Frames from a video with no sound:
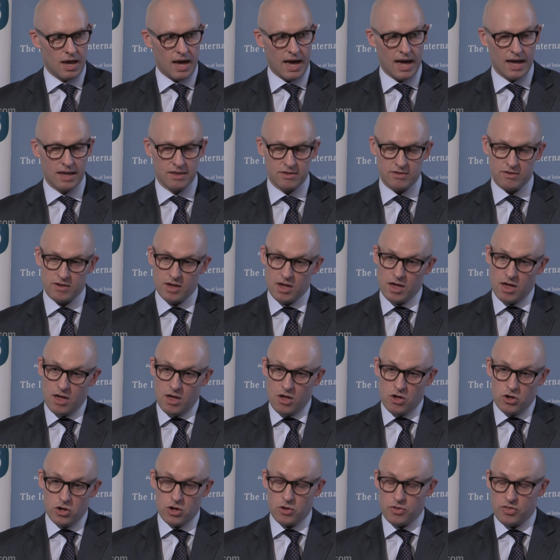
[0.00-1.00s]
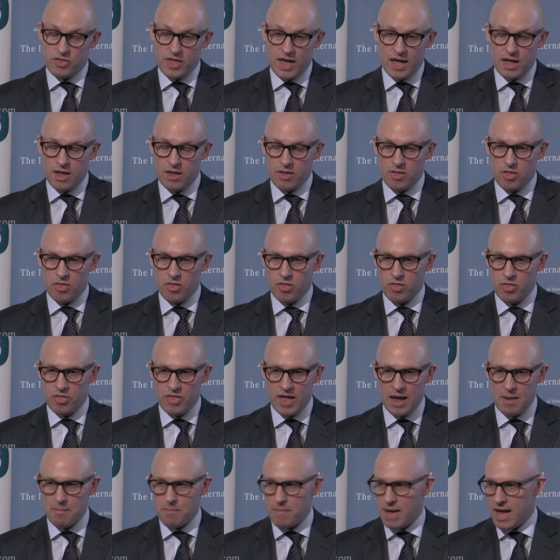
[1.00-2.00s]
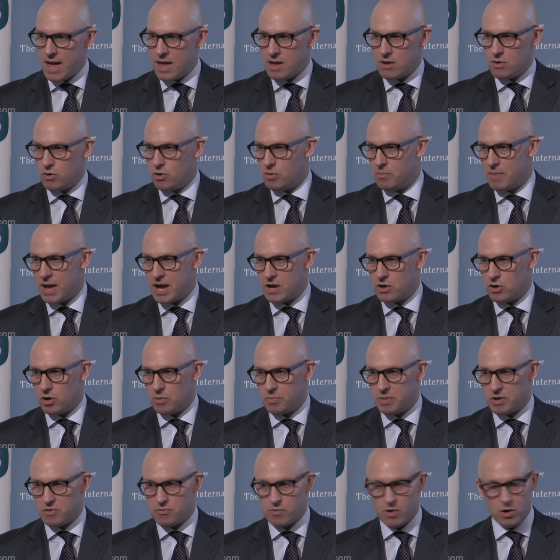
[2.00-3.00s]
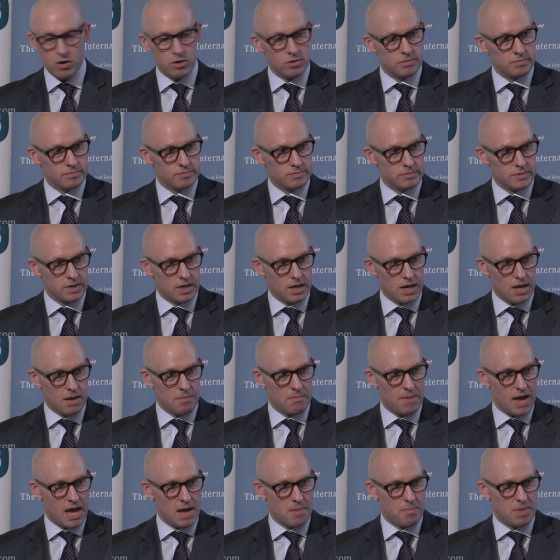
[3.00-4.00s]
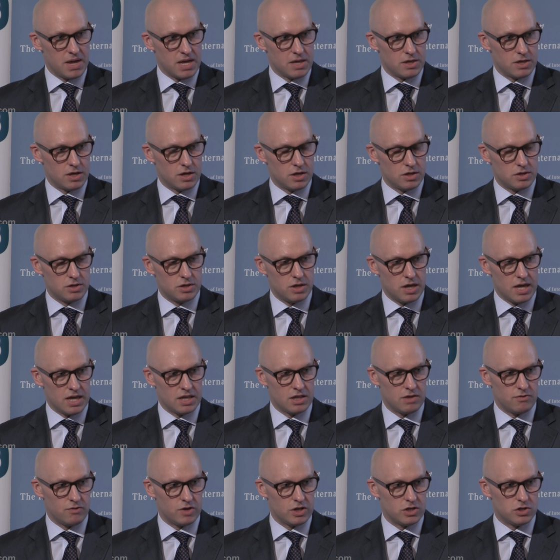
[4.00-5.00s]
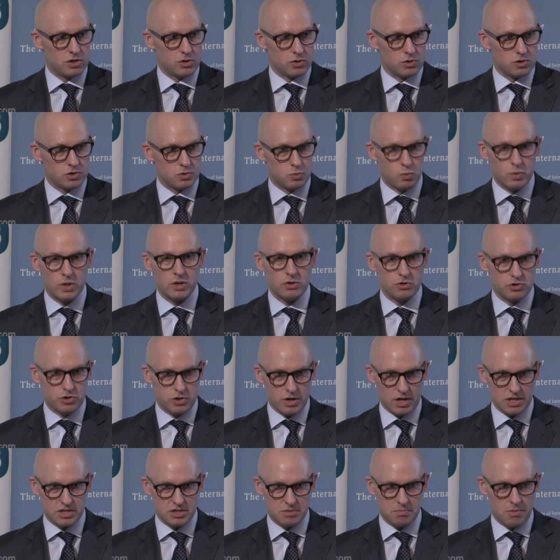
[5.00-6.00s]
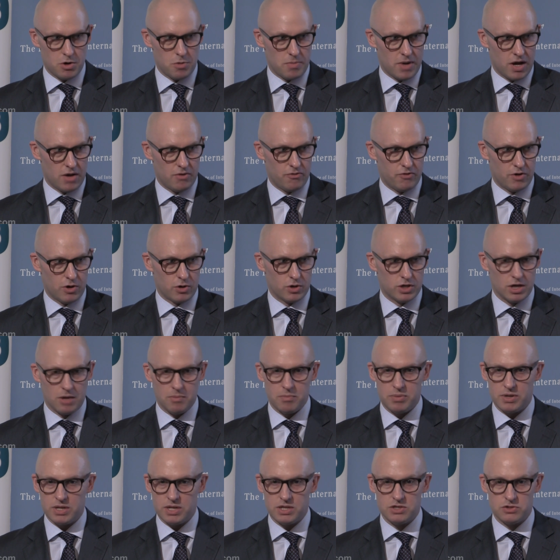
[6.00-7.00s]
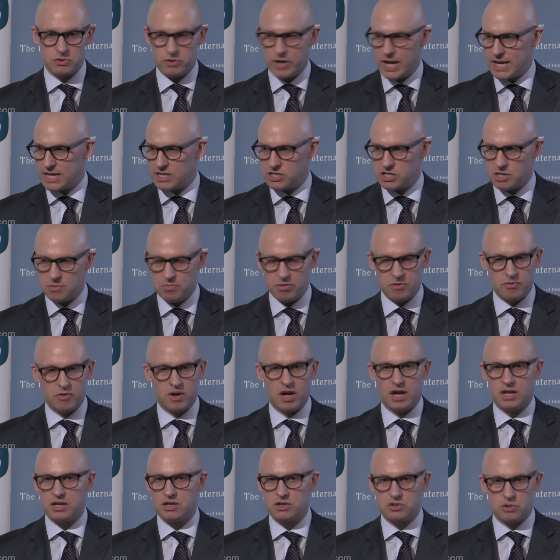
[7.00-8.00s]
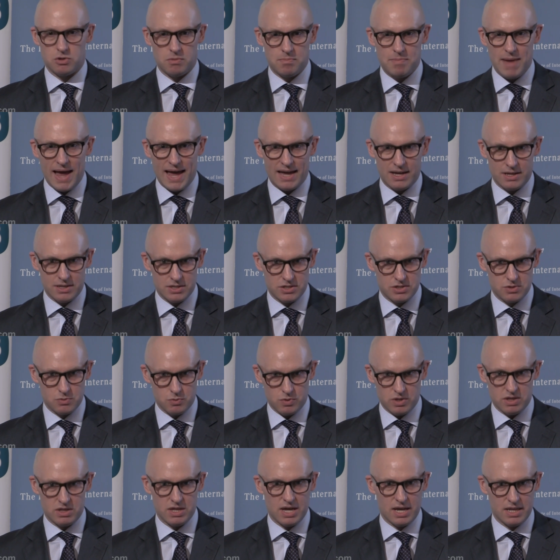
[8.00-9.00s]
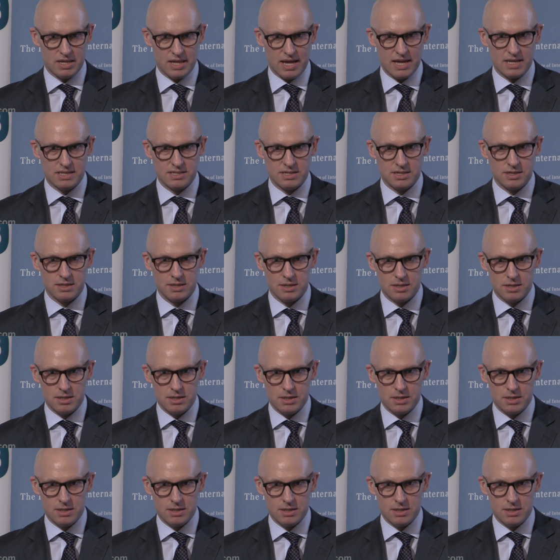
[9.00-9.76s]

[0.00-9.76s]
And you know, that, that may or may not be wrong. It may be that individuals will trust mobile phone companies or energy providers or banks with their data.